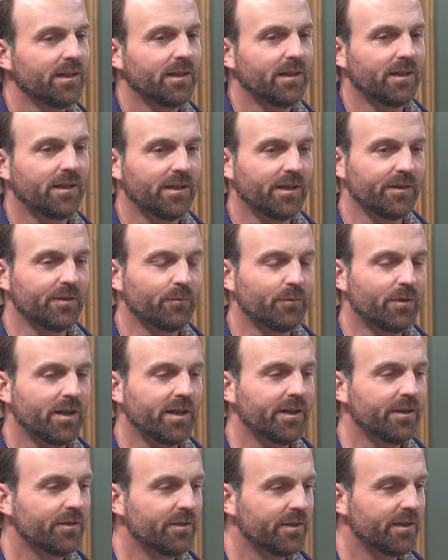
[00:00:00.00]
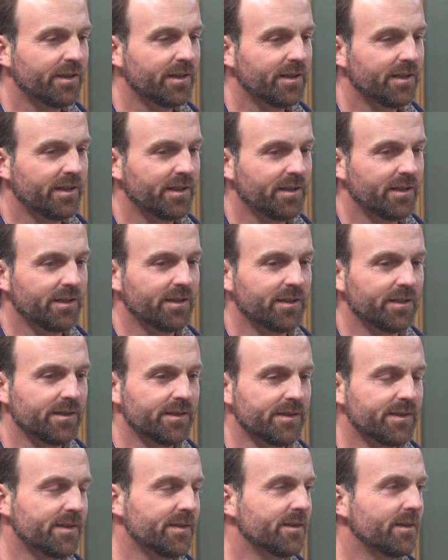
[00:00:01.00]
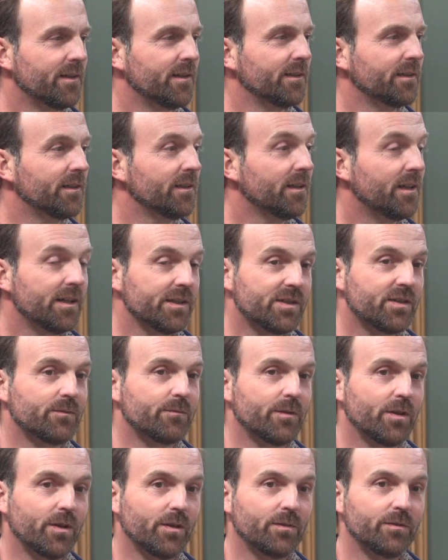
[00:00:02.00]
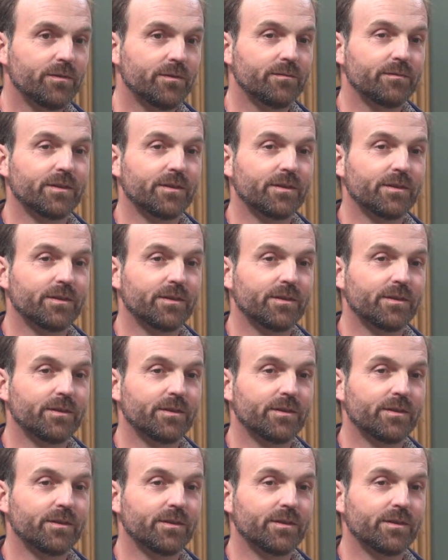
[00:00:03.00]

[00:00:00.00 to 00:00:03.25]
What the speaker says: The winery is on Clawson Road.